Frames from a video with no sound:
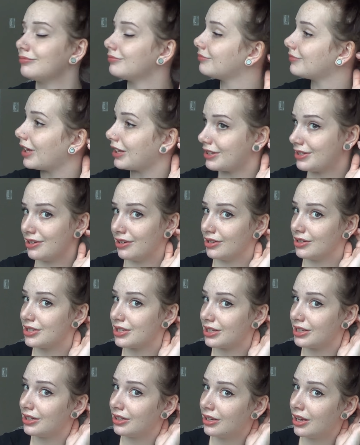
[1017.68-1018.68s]
like
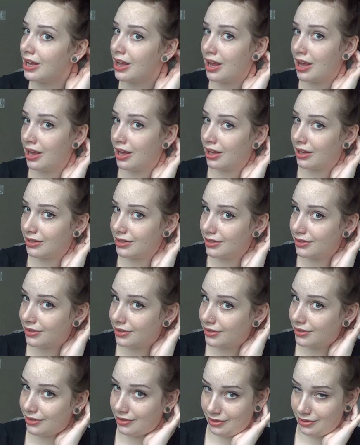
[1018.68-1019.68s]
seriously.
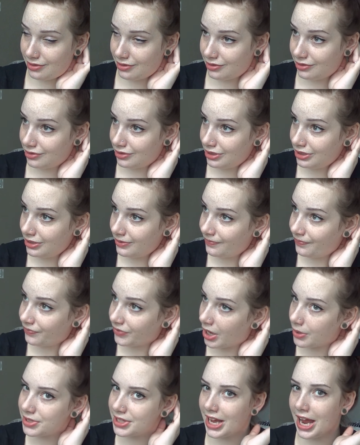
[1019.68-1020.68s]
So
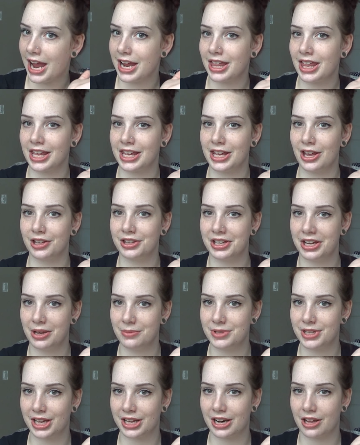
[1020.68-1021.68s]
I like yelled at him
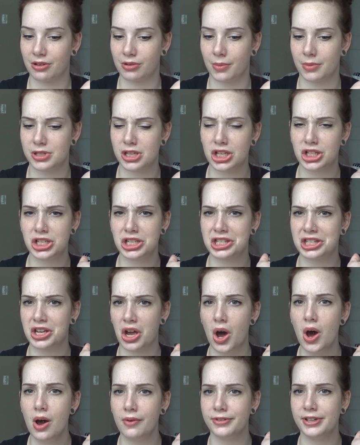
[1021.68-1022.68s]
to get out of the room. I was like, just
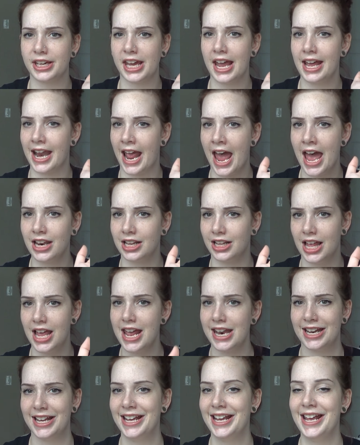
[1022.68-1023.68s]
go if you can't handle
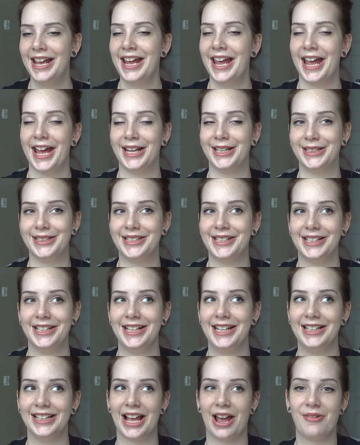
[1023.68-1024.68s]
it, and
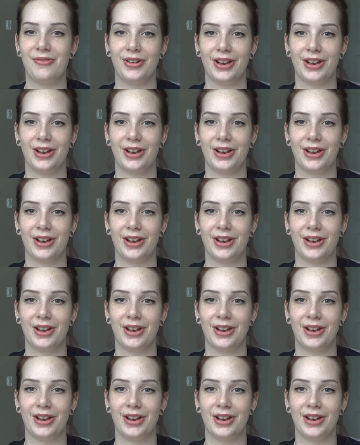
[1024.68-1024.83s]
he left